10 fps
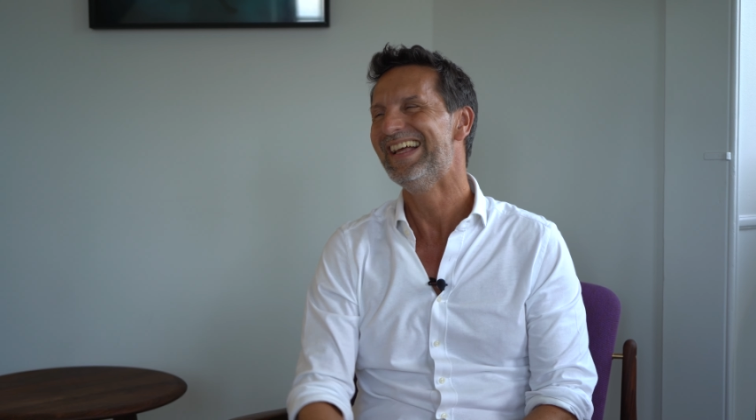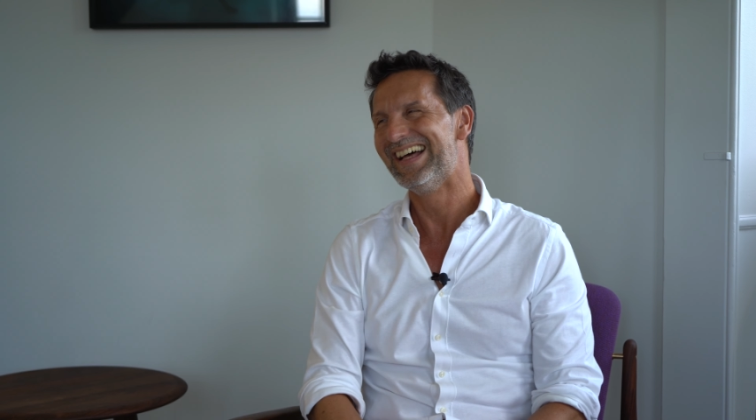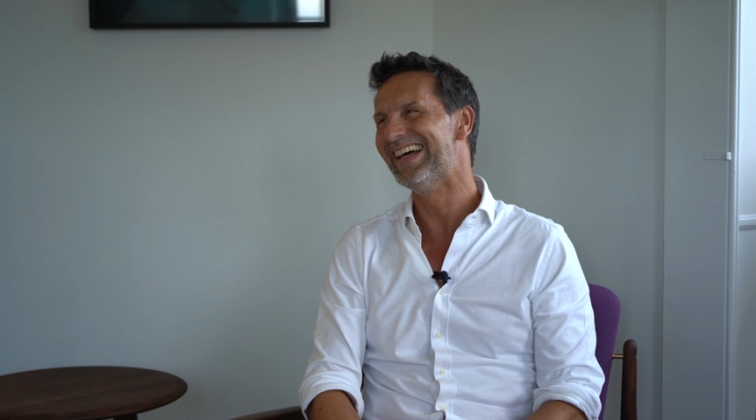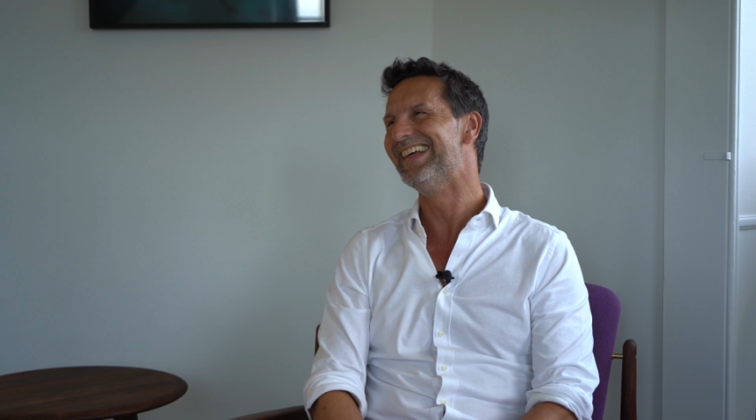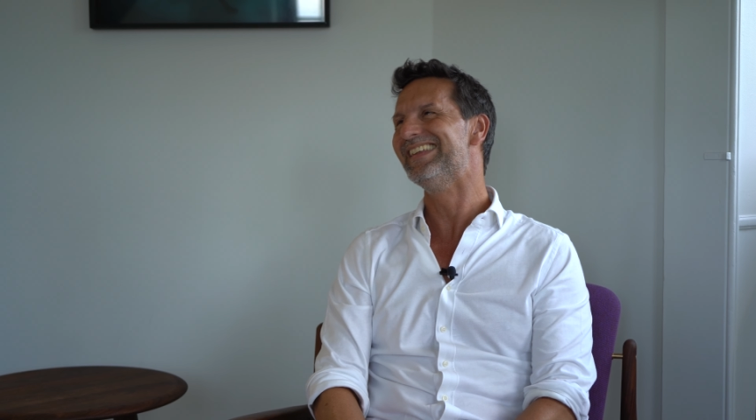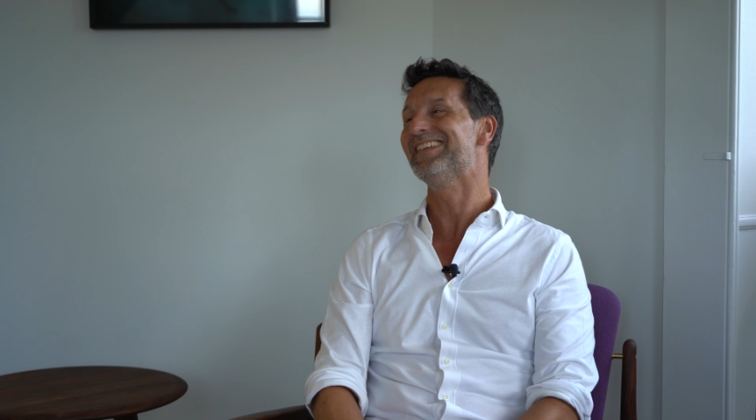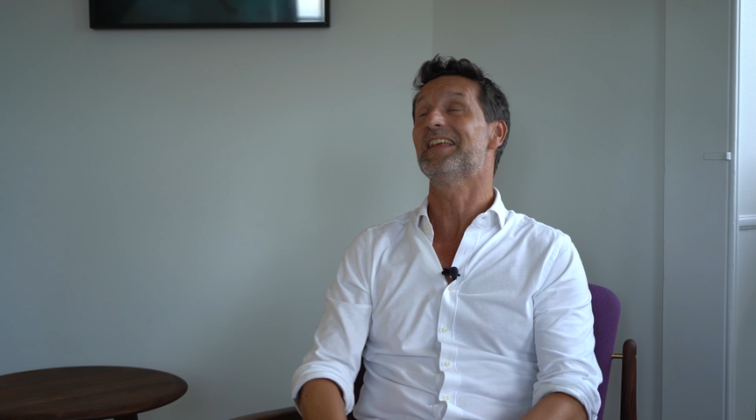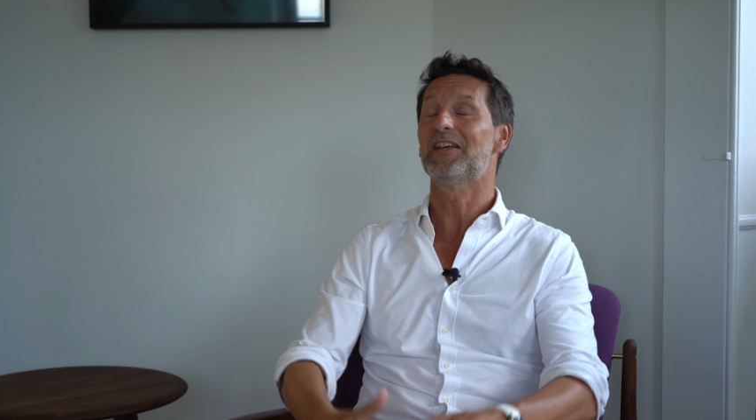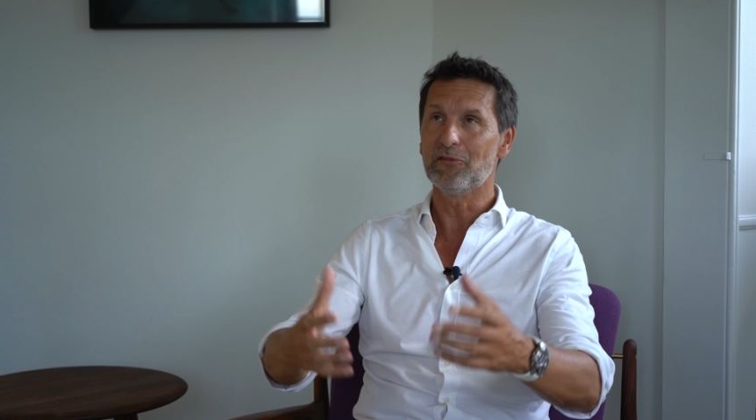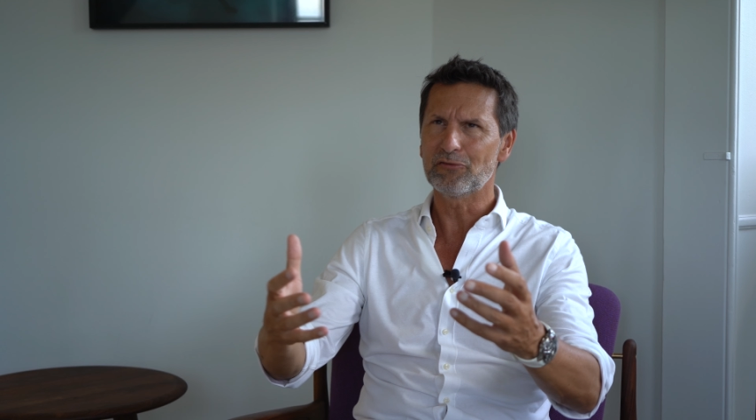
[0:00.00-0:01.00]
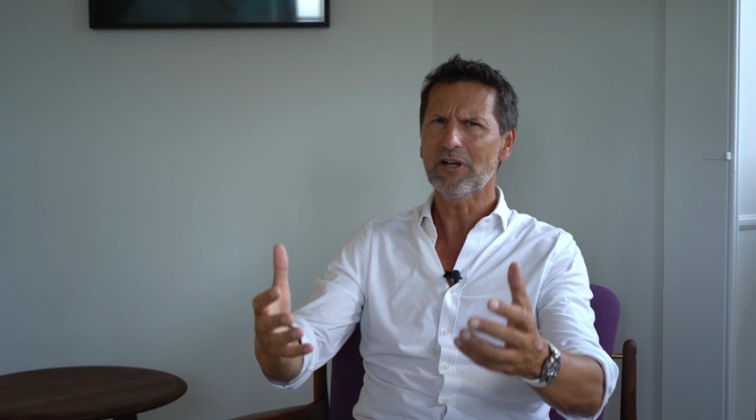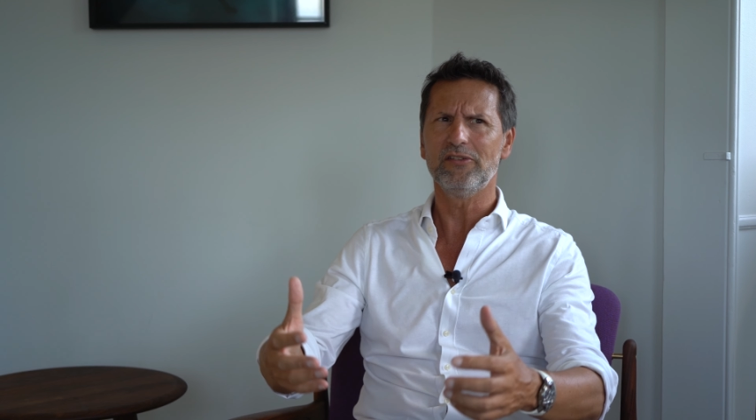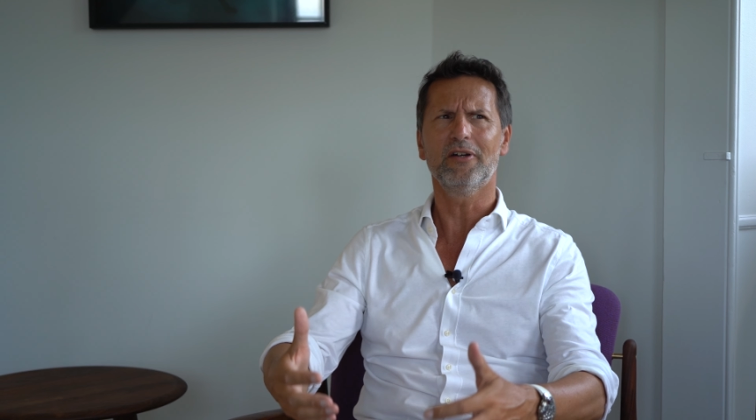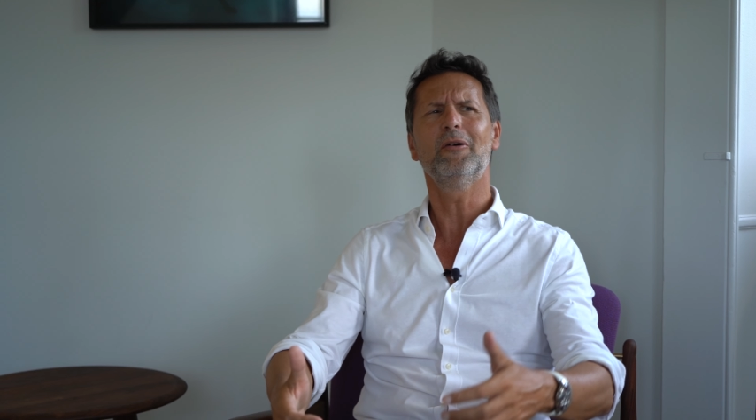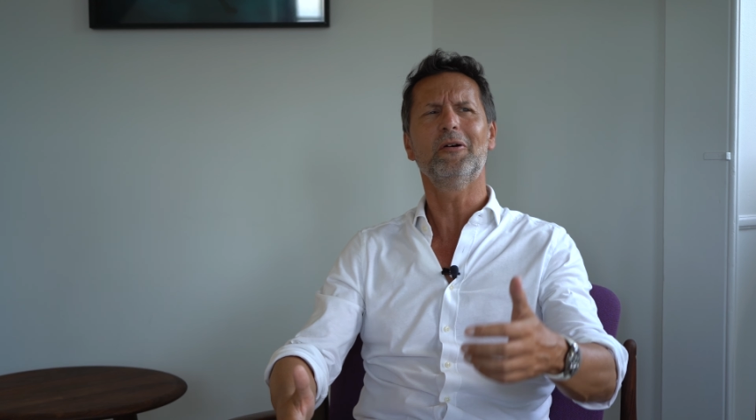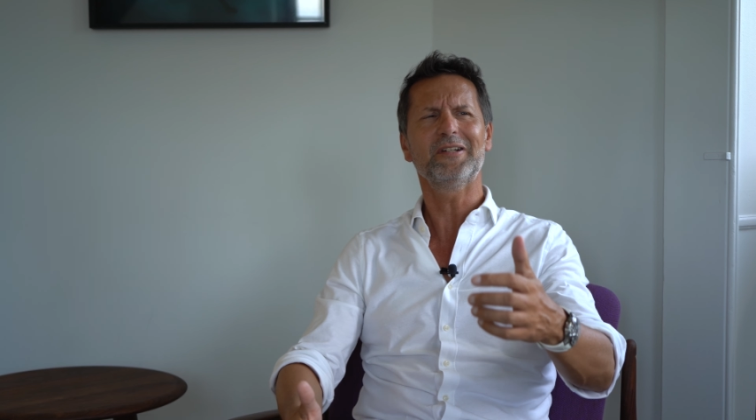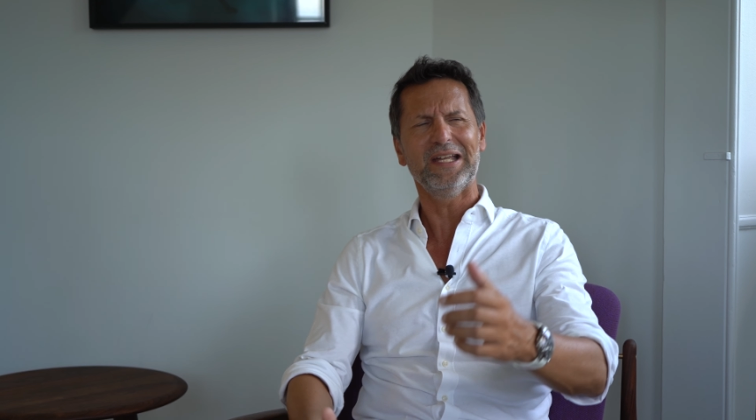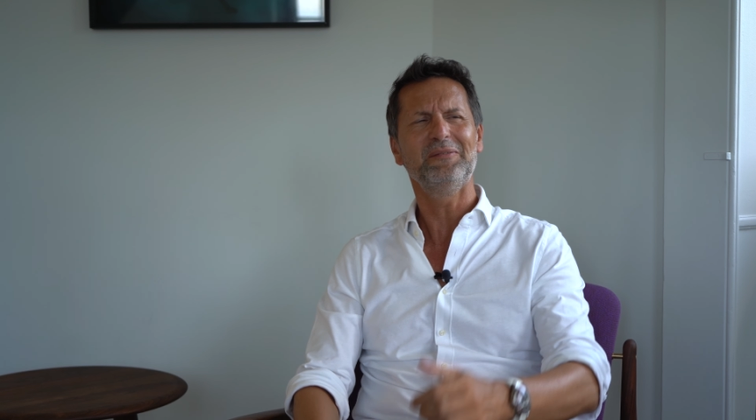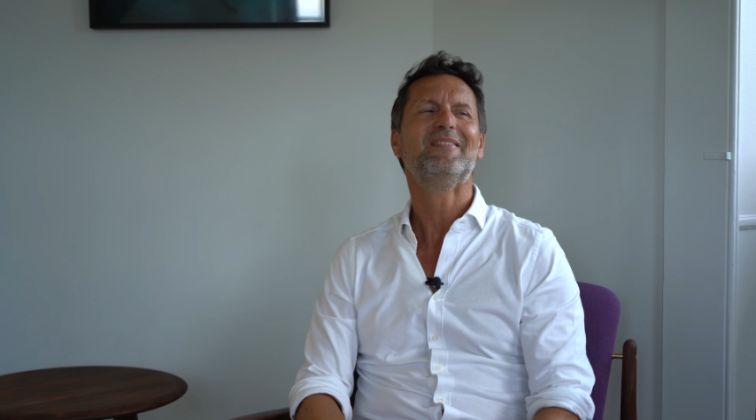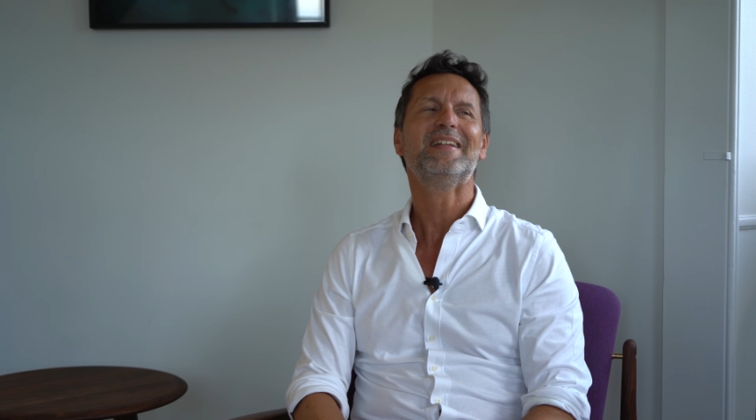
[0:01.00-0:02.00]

And it's like, and friends, oh, okay.